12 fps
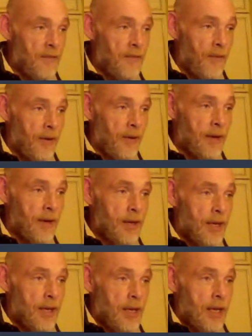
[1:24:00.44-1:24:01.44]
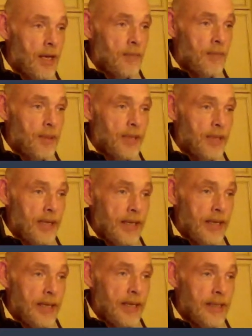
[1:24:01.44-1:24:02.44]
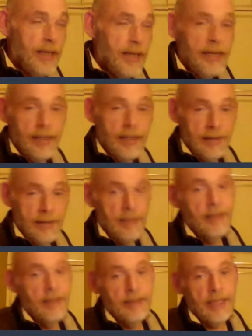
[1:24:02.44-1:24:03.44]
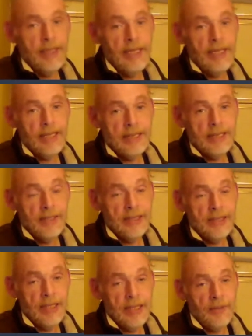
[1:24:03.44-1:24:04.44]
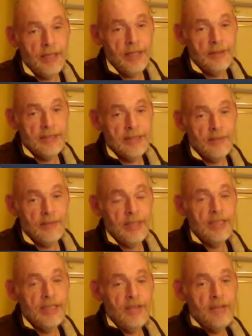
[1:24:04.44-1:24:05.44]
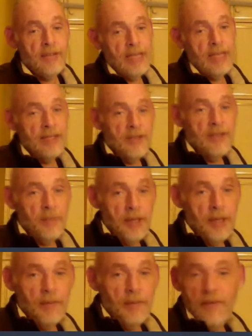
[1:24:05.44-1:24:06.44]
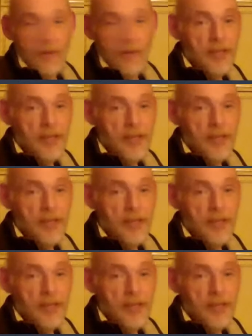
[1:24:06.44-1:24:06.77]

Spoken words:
for. But yeah, they take it seriously. When they dragged me down to appear before the